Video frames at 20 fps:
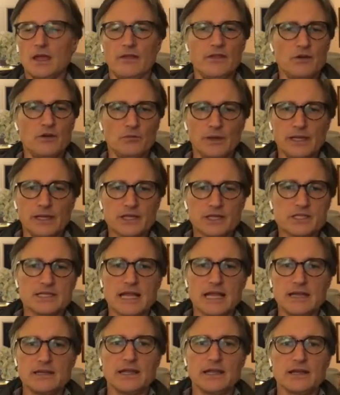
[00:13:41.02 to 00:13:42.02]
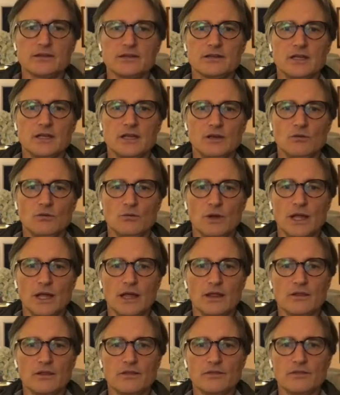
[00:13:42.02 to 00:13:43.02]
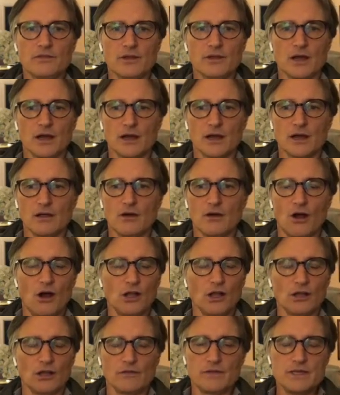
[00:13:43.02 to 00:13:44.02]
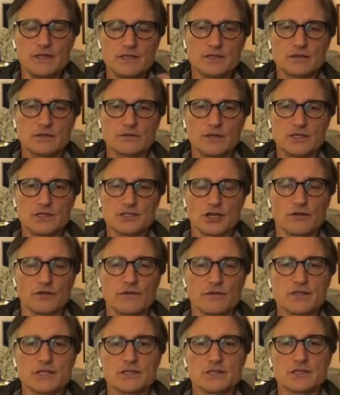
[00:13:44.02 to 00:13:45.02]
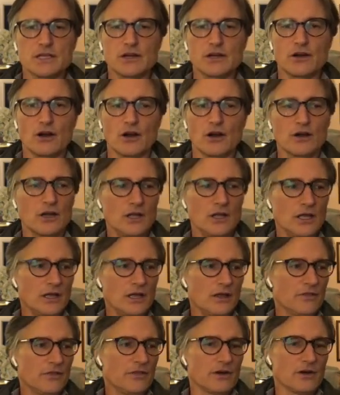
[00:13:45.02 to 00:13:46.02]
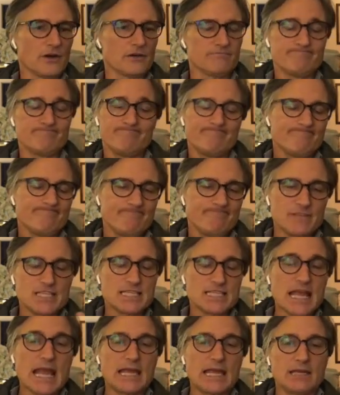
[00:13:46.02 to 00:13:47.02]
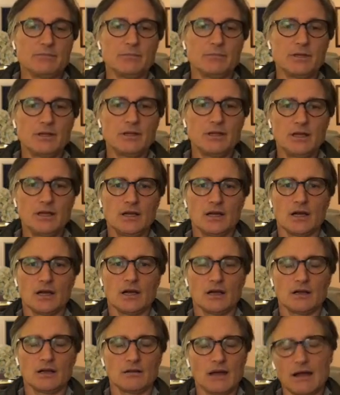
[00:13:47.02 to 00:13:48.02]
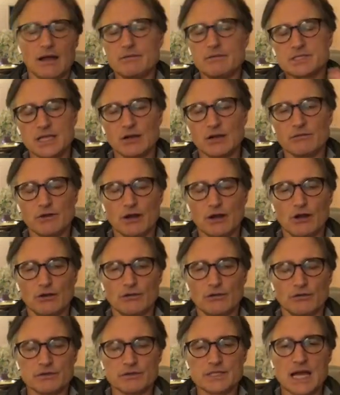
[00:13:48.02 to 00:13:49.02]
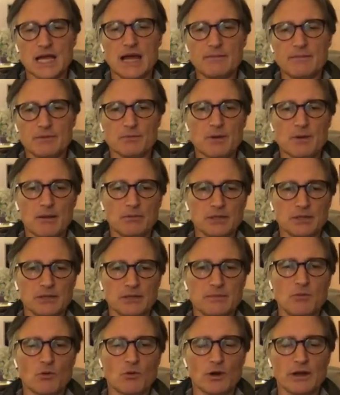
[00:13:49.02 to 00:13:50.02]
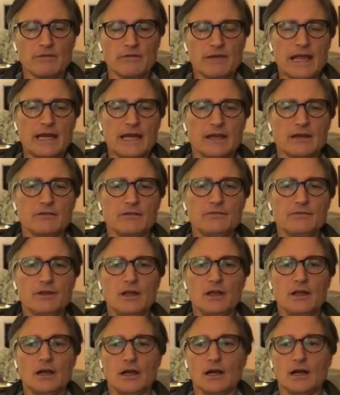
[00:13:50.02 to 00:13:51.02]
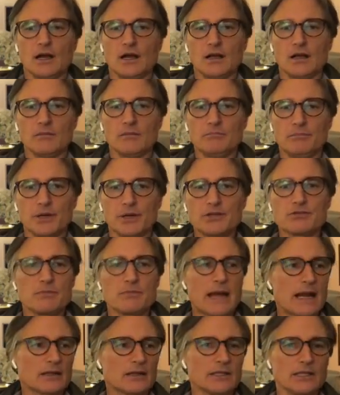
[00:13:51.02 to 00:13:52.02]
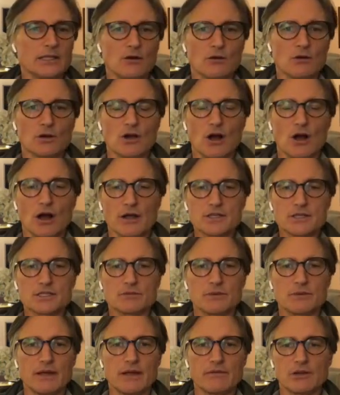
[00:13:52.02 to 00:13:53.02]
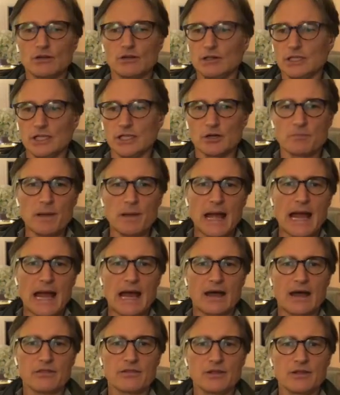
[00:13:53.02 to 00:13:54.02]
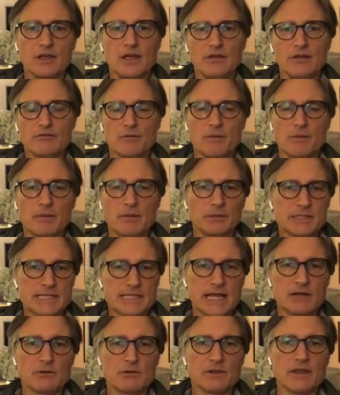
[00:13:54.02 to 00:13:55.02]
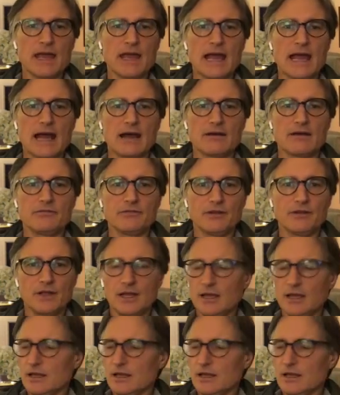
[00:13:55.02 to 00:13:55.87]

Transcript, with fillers: and then we extend it with uh, all of these these services that are that are the same. Uh, I would say over uh, over time they're probably going to be more innovative, uh, but dramatically lower cost. So we have a clear path for people to take what they have.